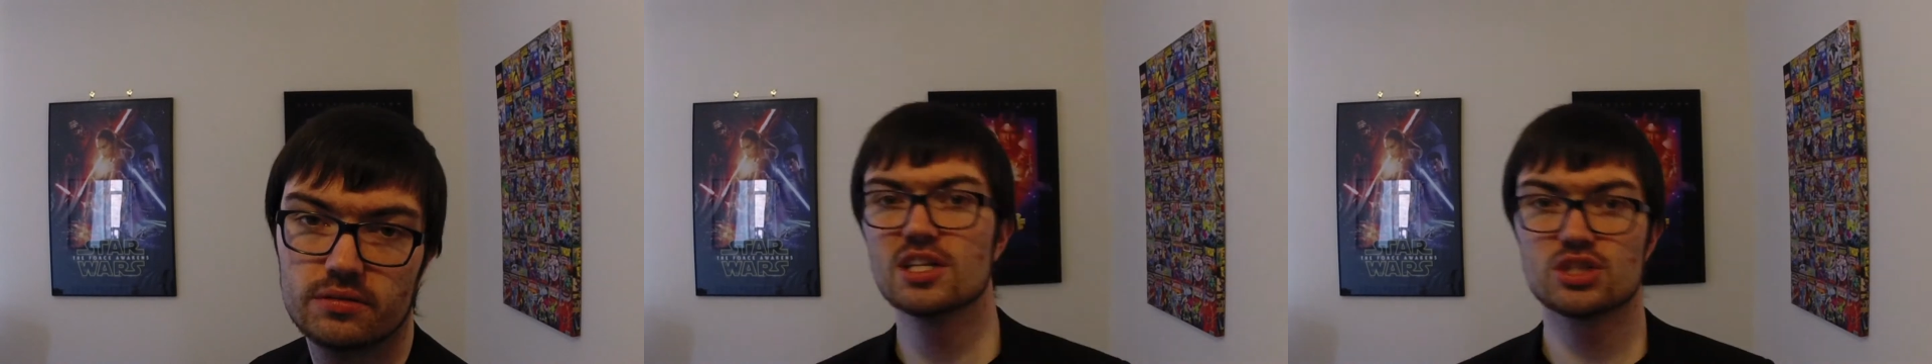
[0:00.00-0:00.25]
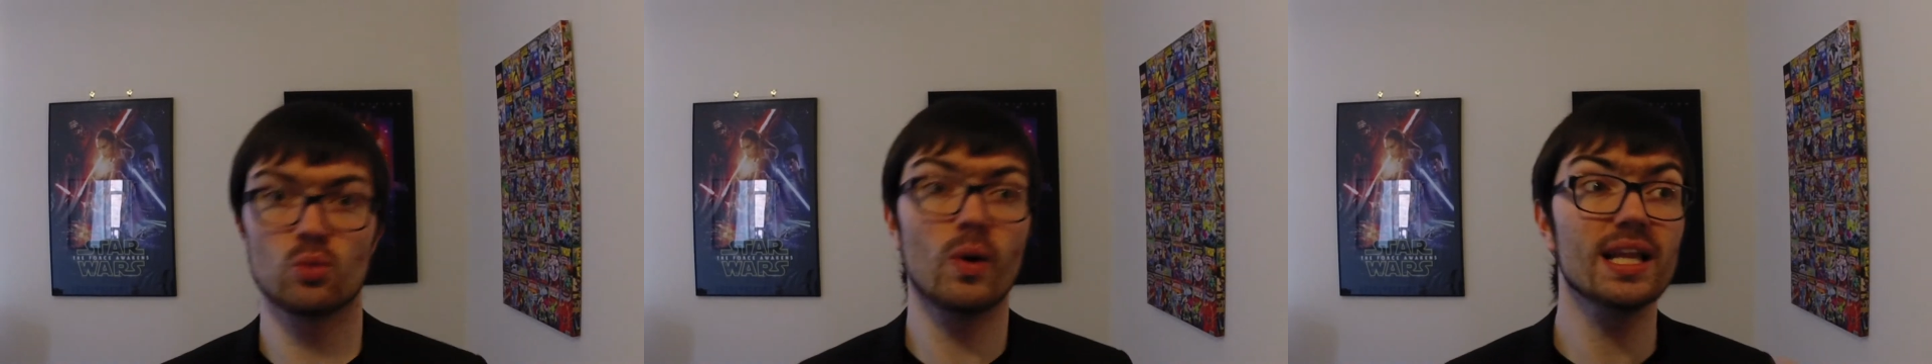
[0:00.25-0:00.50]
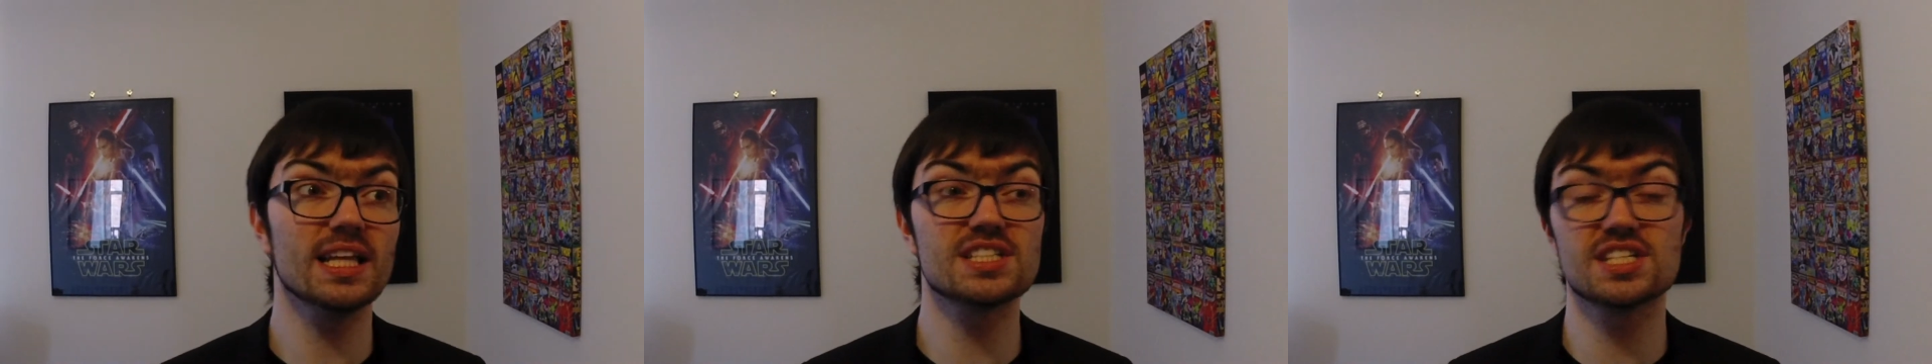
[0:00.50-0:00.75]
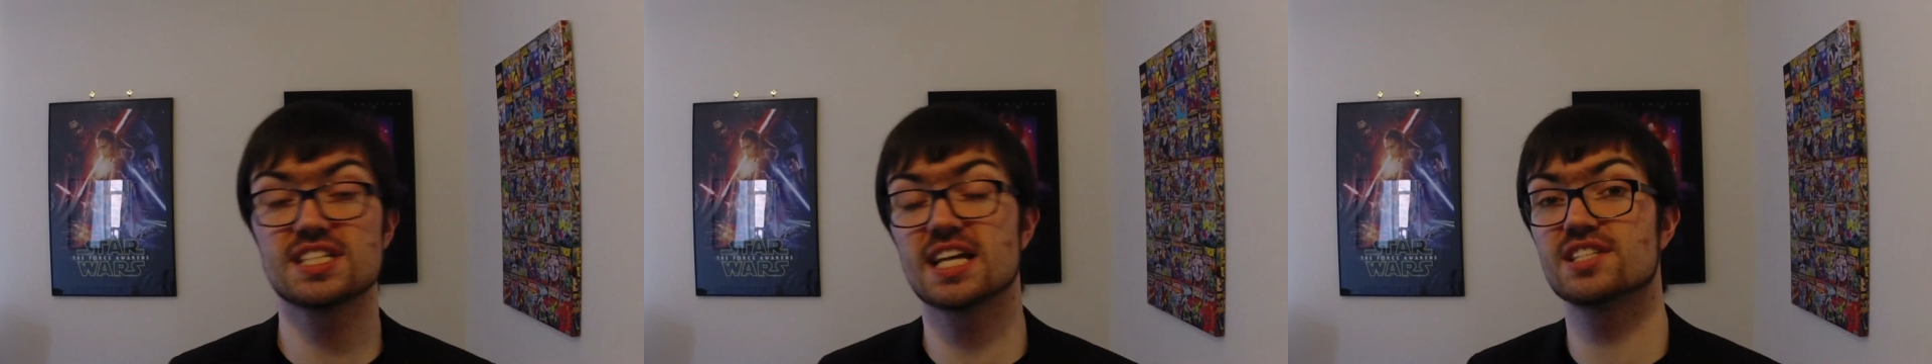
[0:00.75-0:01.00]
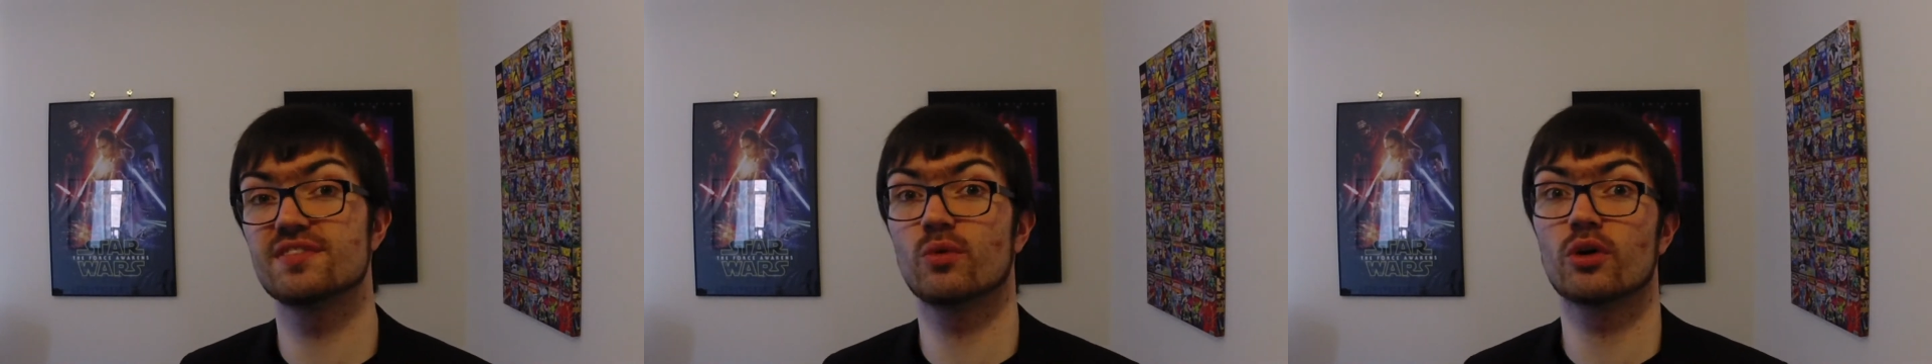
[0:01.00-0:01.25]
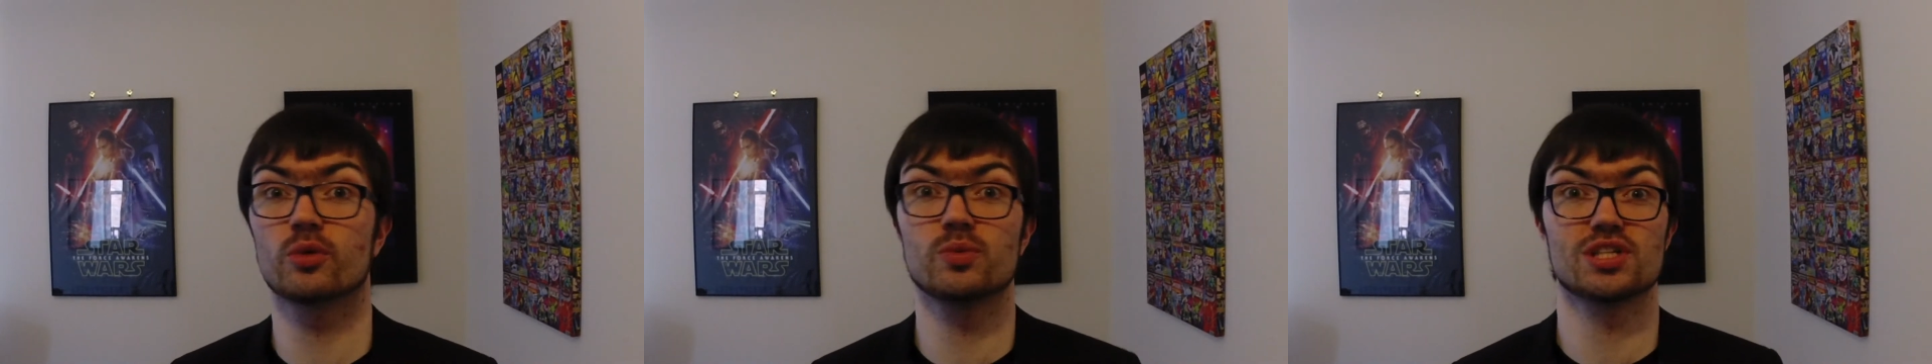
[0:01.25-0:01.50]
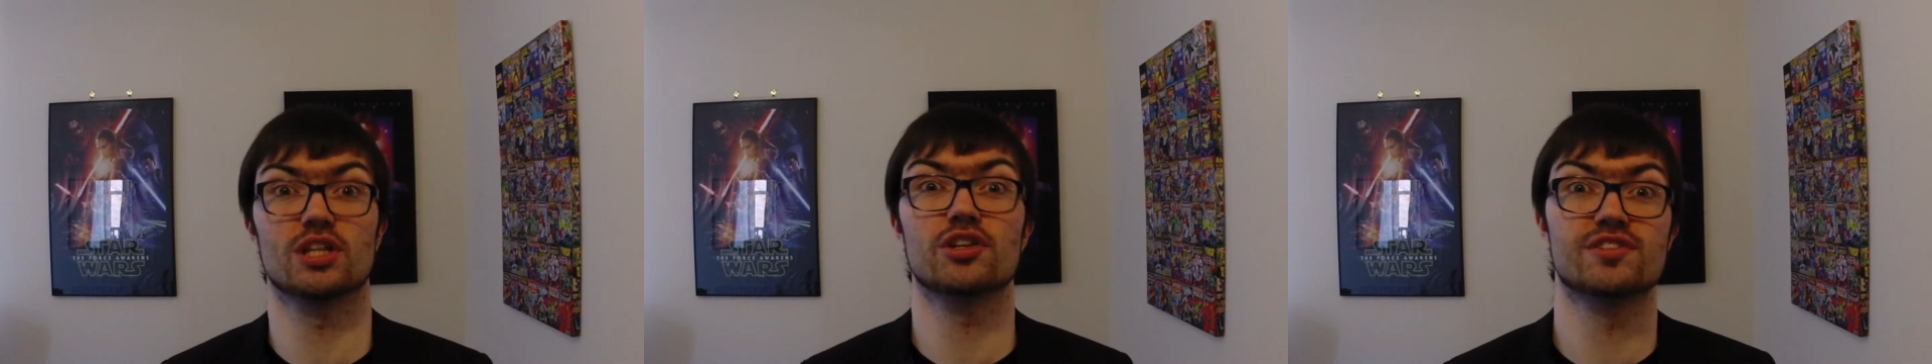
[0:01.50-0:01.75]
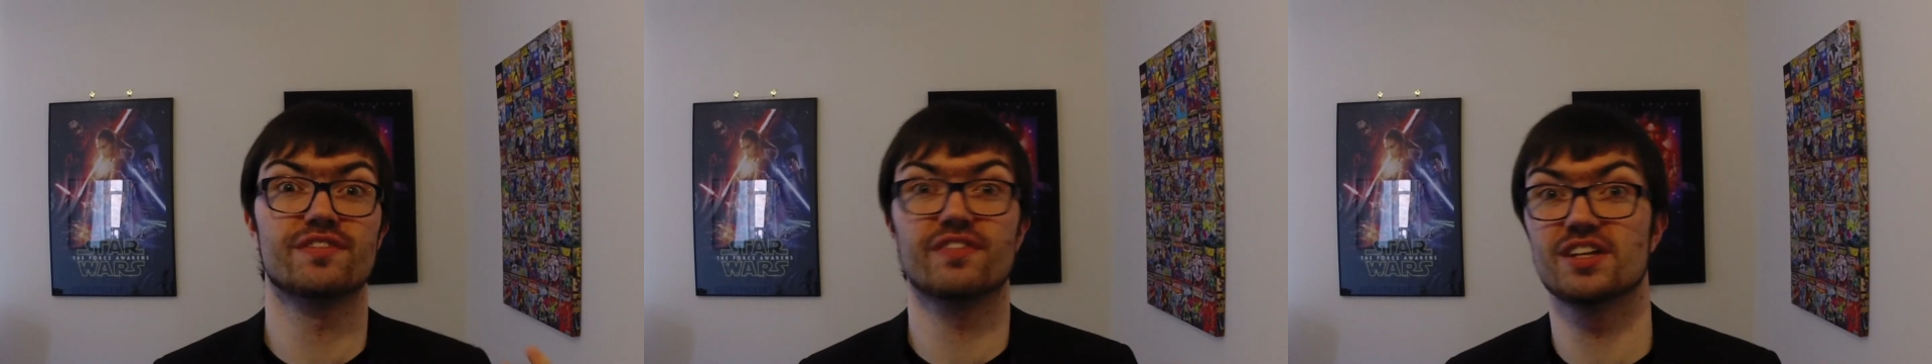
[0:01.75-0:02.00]
So while his detective work was a
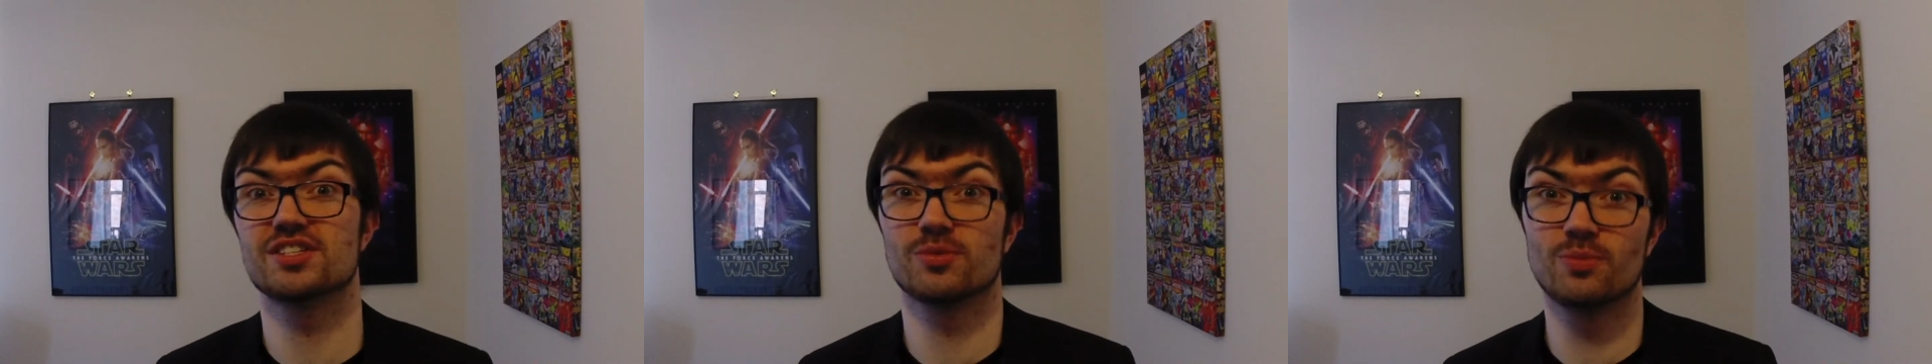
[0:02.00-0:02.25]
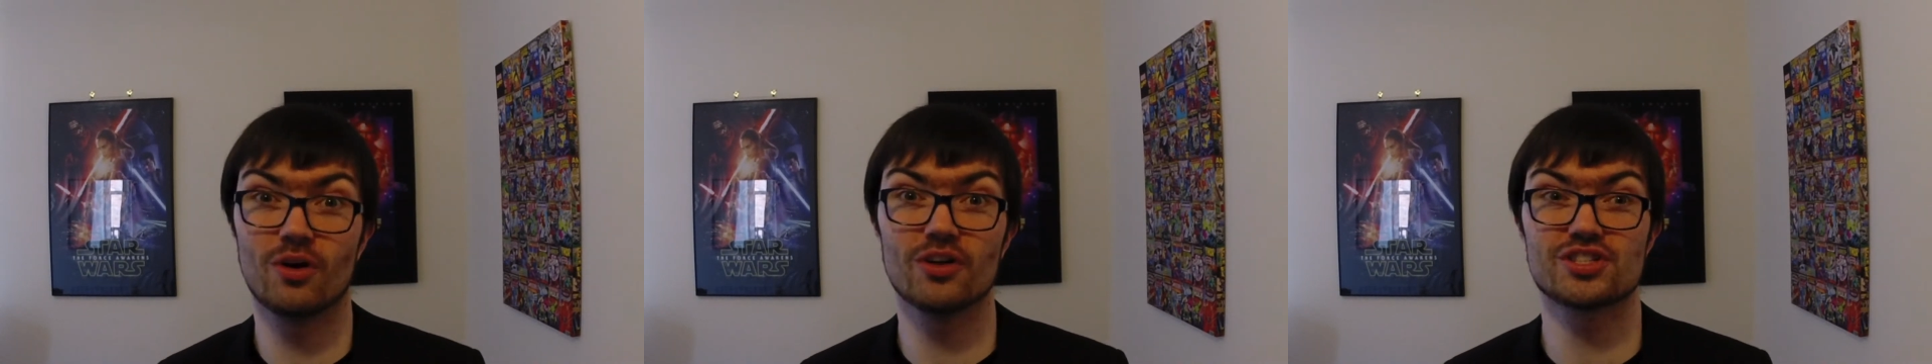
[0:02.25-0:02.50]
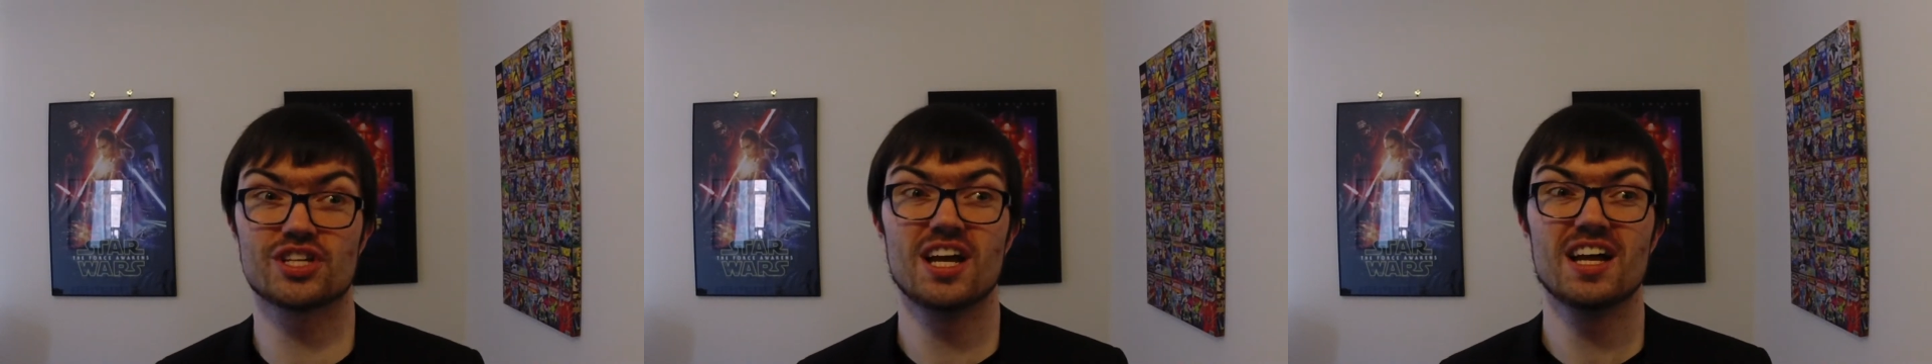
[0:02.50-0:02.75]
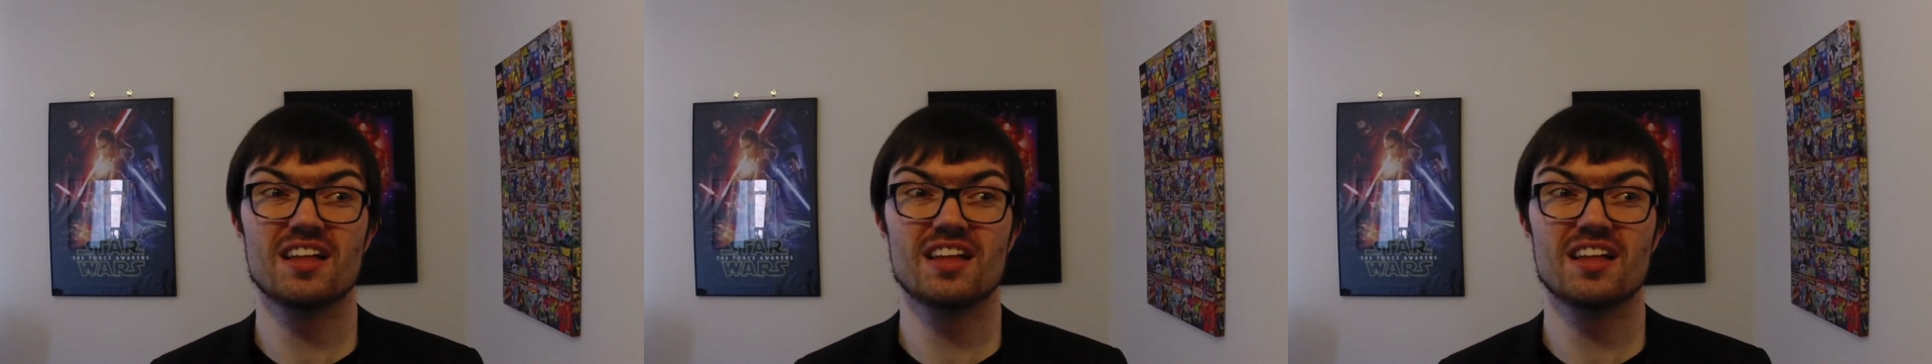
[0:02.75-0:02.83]
lot of fun to watch,